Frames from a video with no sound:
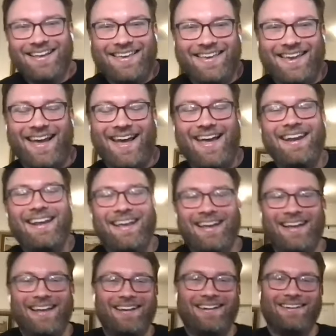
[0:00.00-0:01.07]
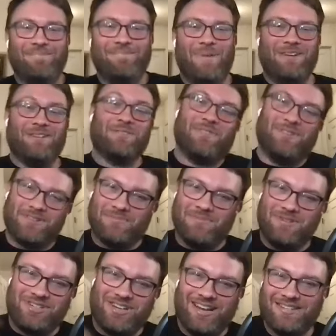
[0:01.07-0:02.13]
Get it. Mitchell's versus
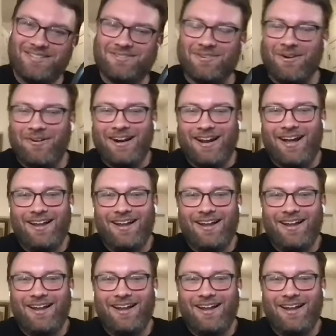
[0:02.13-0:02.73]
Machines. Throw it on.